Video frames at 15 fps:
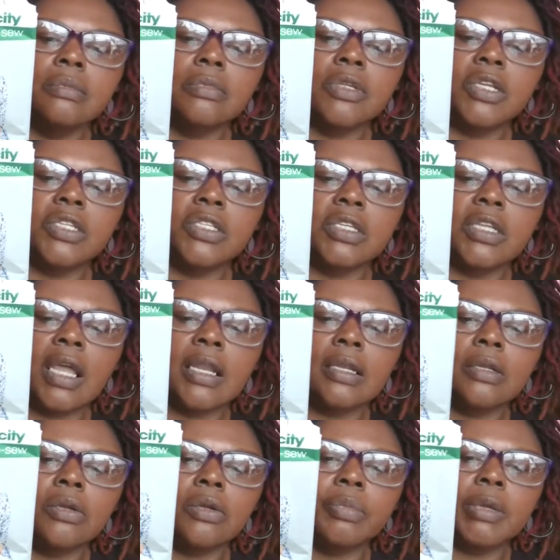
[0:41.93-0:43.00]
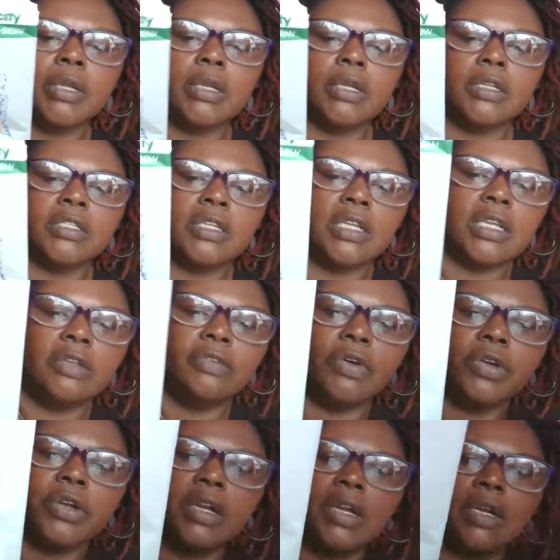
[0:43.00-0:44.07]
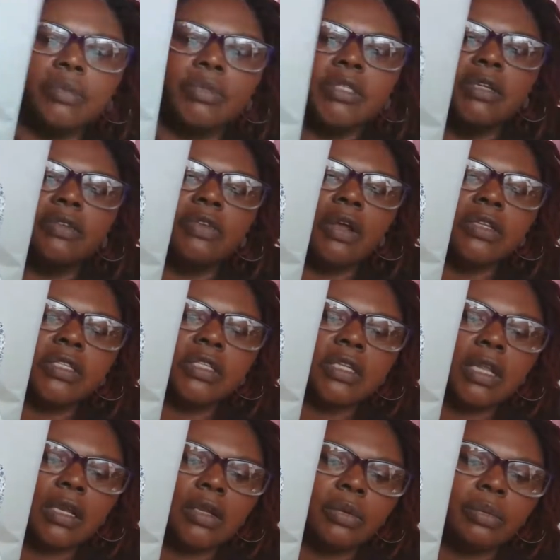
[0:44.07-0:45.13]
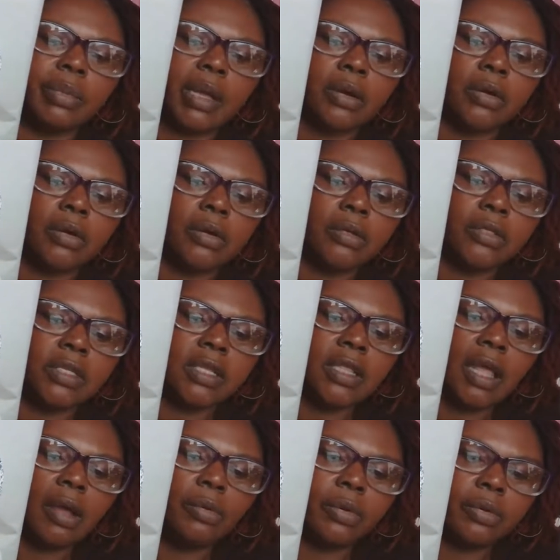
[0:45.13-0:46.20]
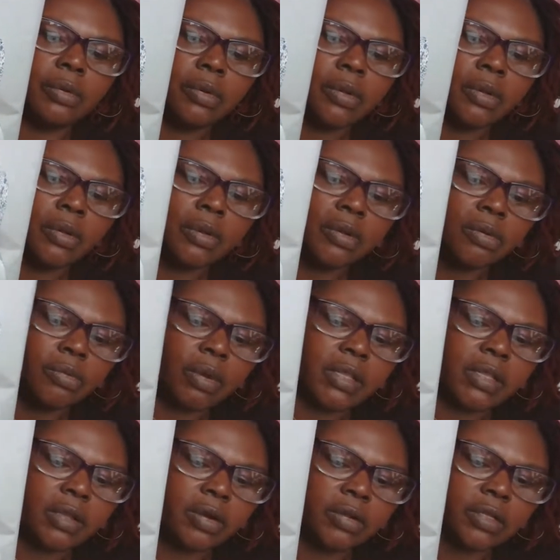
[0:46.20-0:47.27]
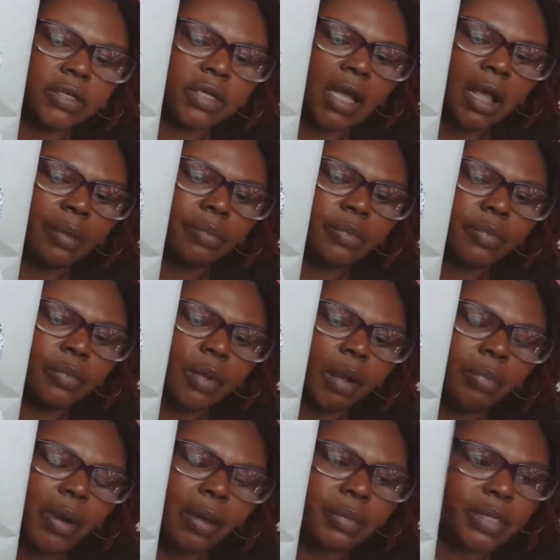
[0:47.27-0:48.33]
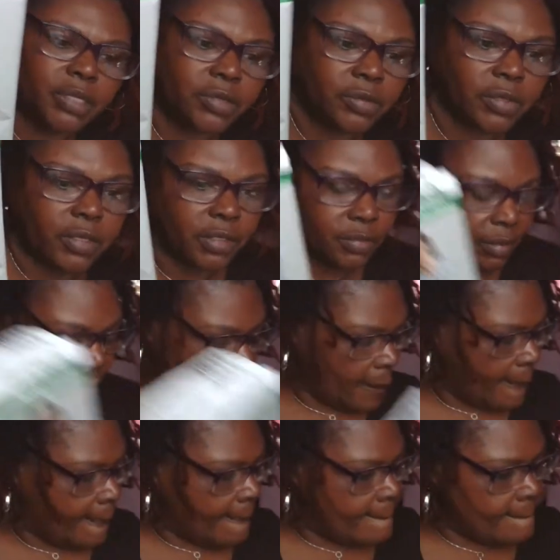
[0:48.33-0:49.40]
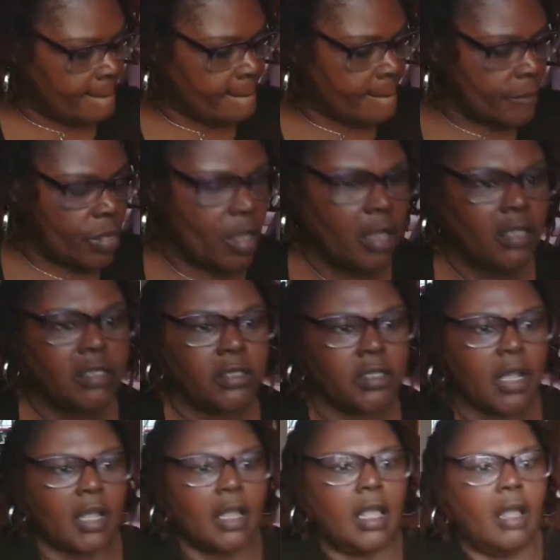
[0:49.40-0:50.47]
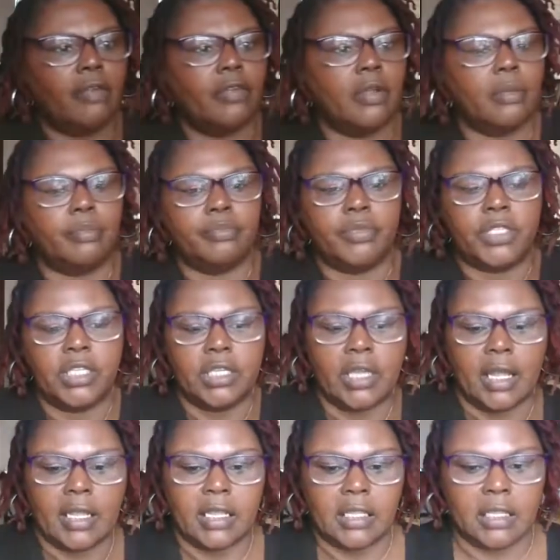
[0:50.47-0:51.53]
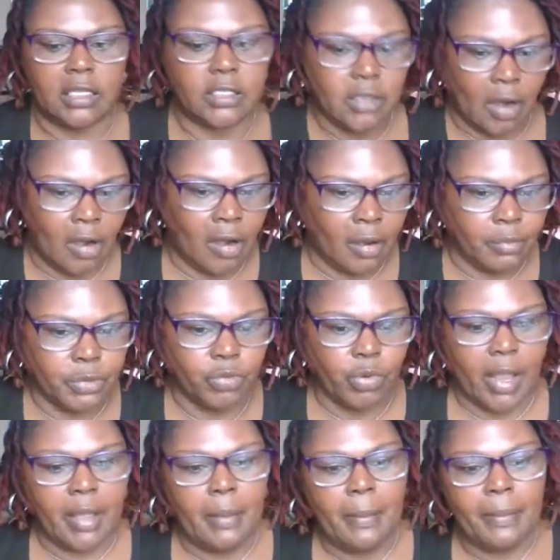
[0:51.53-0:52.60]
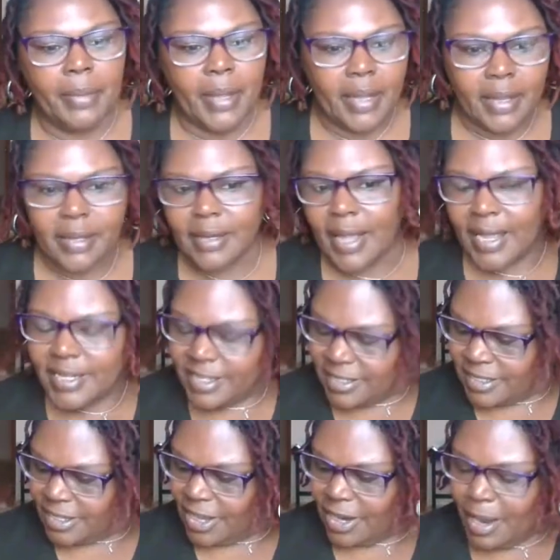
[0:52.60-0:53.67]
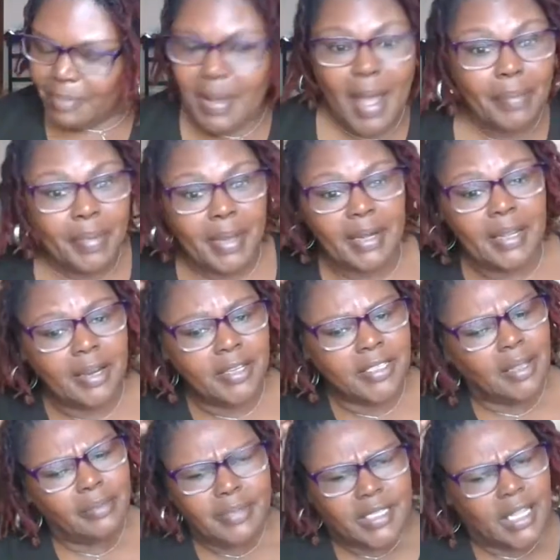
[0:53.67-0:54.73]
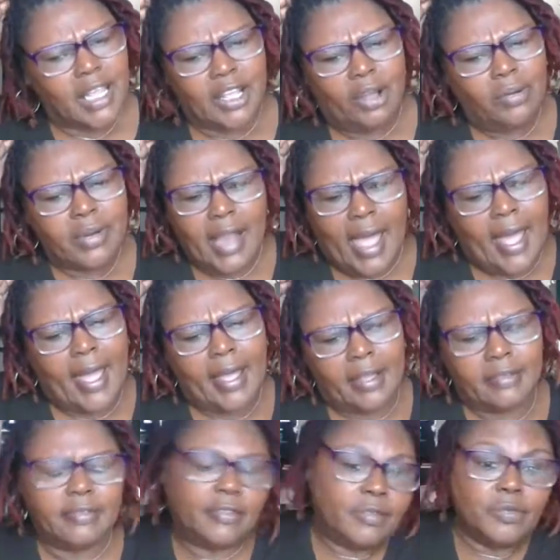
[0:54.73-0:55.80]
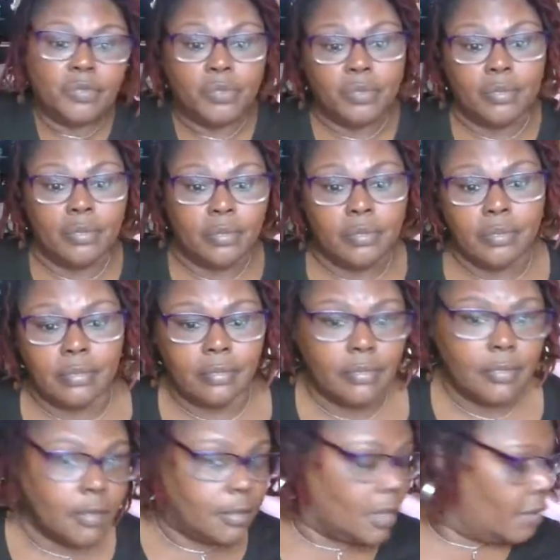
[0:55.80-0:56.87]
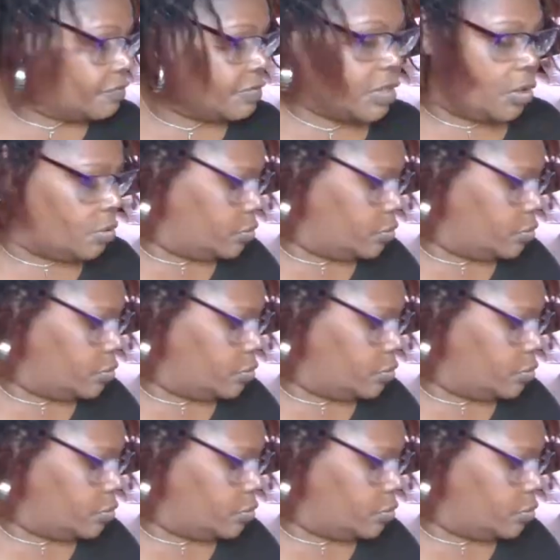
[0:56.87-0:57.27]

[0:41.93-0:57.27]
because it got a little bit of sleeve on there. Let me see, y'all see that a little better. See that one right there at the top? I'll probably do this one so I can cover up until I get these arms right. But I just thought I'd pop in here. Something said go live. You never know